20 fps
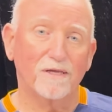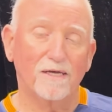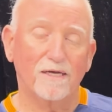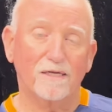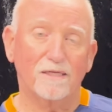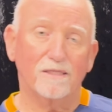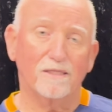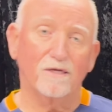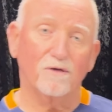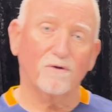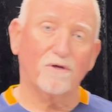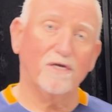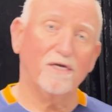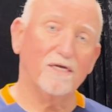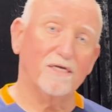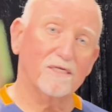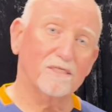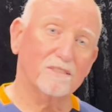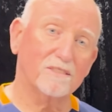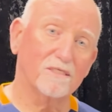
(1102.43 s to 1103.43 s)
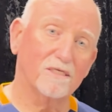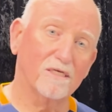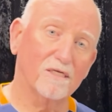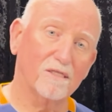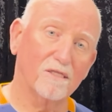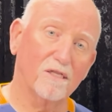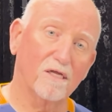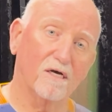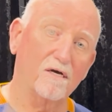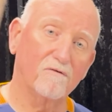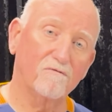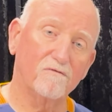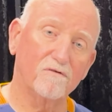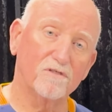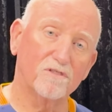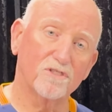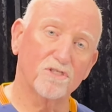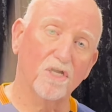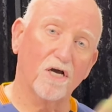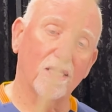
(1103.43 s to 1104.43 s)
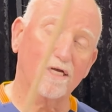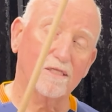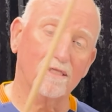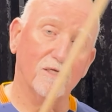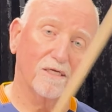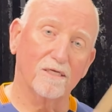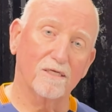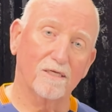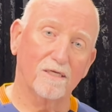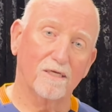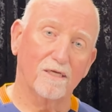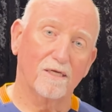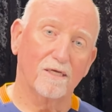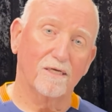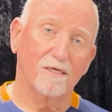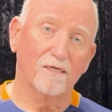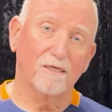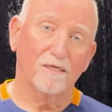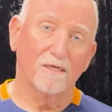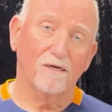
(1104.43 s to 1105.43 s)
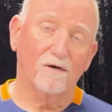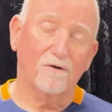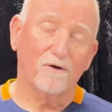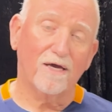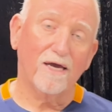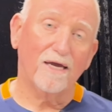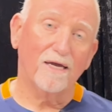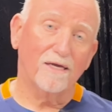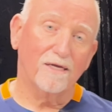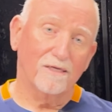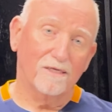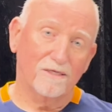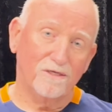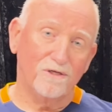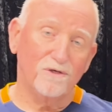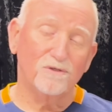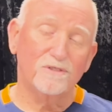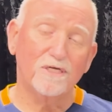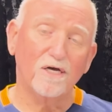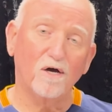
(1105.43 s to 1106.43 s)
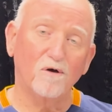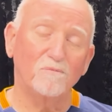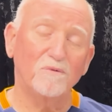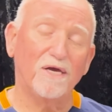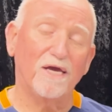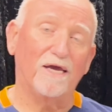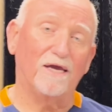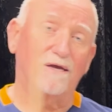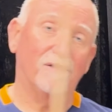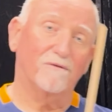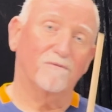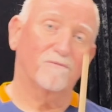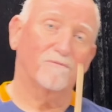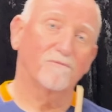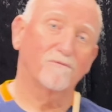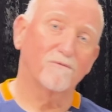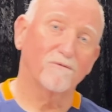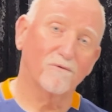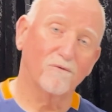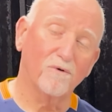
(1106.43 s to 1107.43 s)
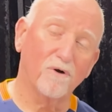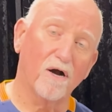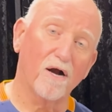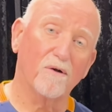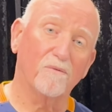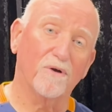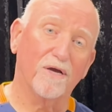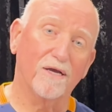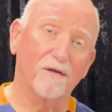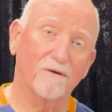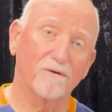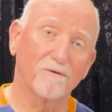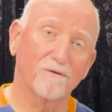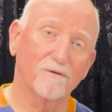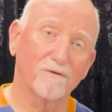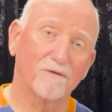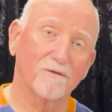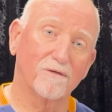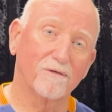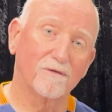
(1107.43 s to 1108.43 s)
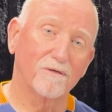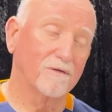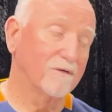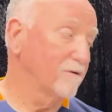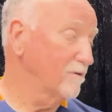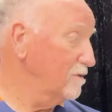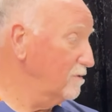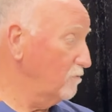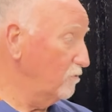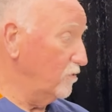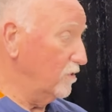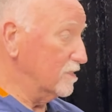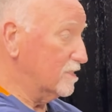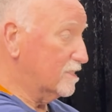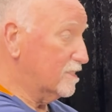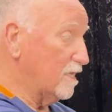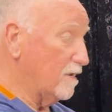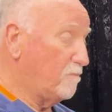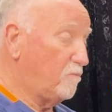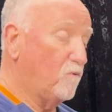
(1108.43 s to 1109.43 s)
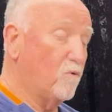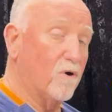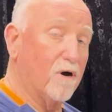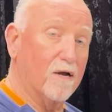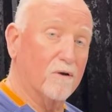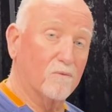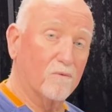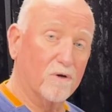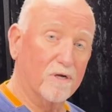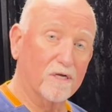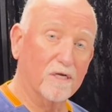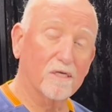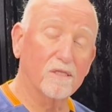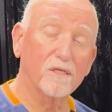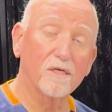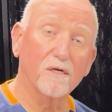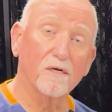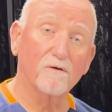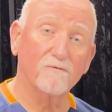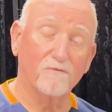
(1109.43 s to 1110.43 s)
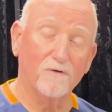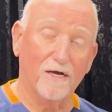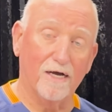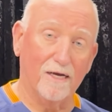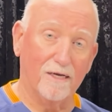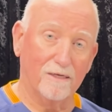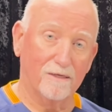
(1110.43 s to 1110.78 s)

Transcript: Little kids love chocolate. Okay, you tell me, where are we? We're in step 1. We're going to clarify.